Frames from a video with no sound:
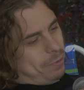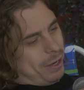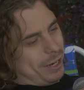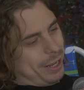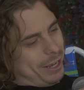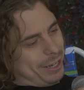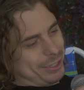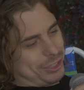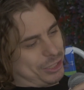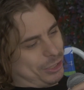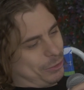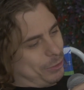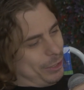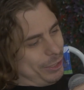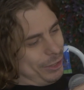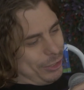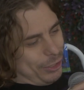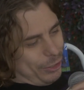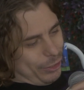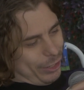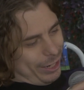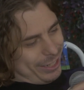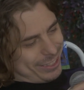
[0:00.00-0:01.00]
but she
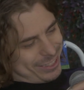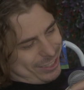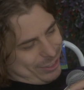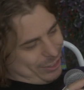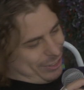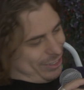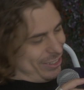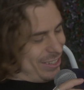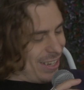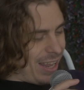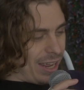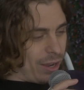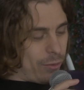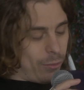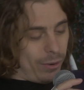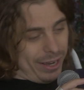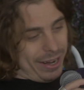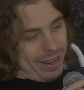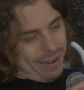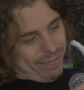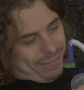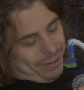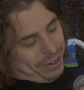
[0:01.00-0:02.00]
wouldn't do it. So like
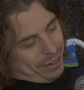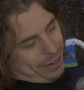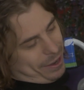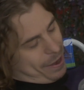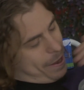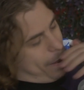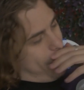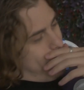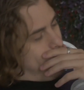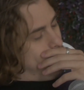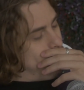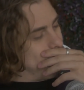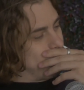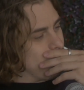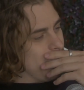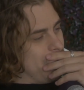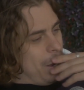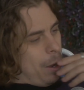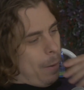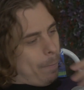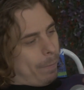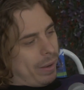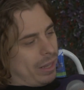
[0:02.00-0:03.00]
whatever.
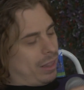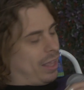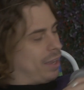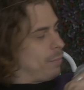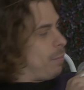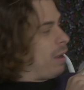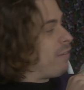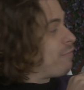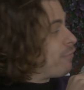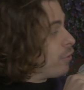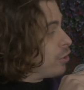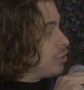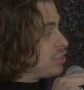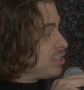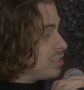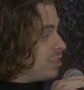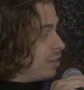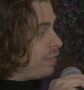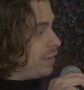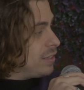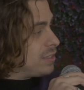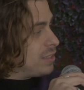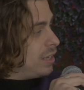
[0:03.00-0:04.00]
But like my first
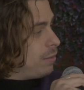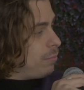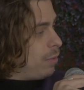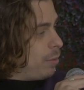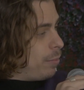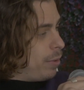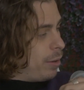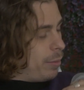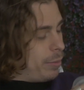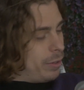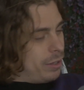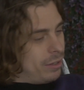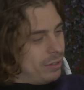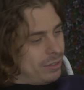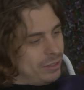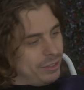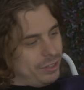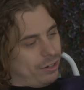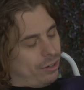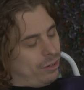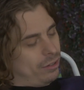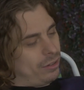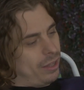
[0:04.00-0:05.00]
stuff I sent my mama,
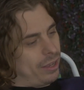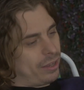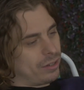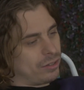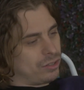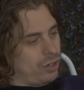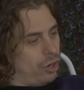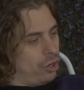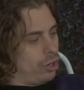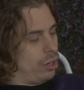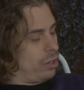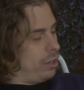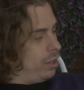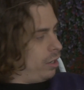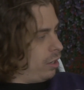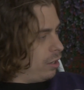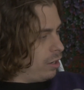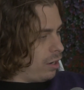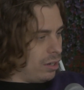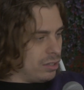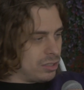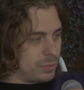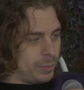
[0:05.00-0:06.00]
like her and
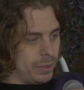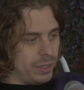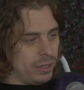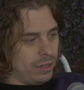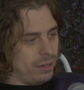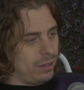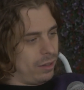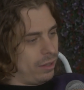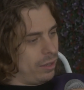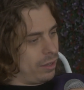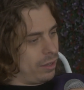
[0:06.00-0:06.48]
her husband,